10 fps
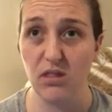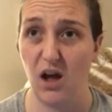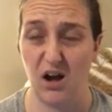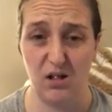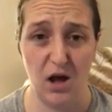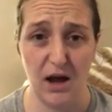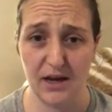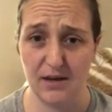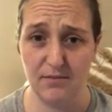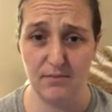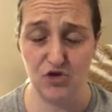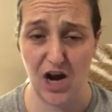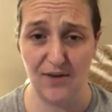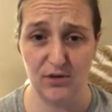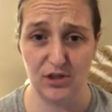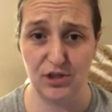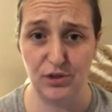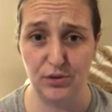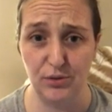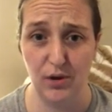A clot can travel
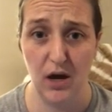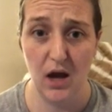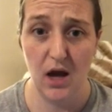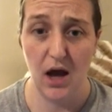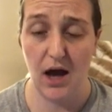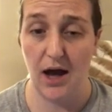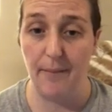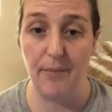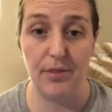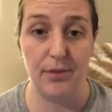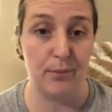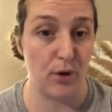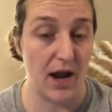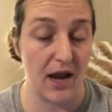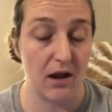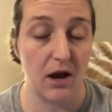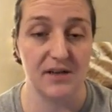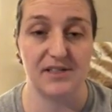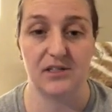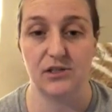to the brain
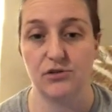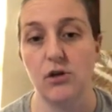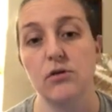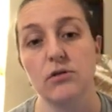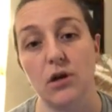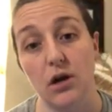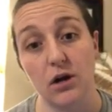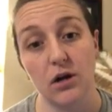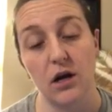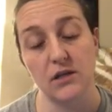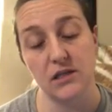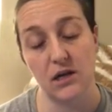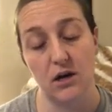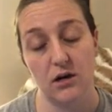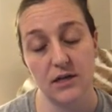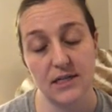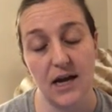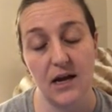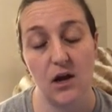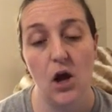causing a stroke, the heart causing a heart
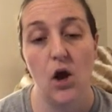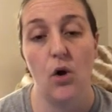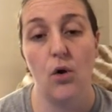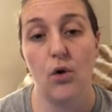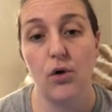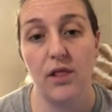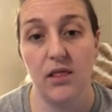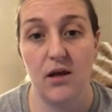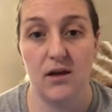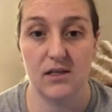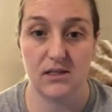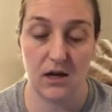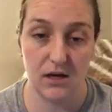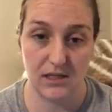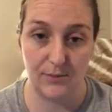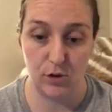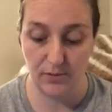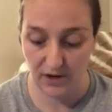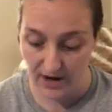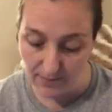attack, or the lungs causing a
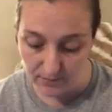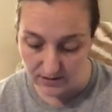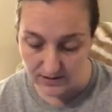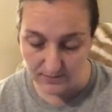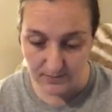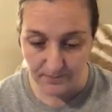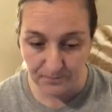pulmonary embolism.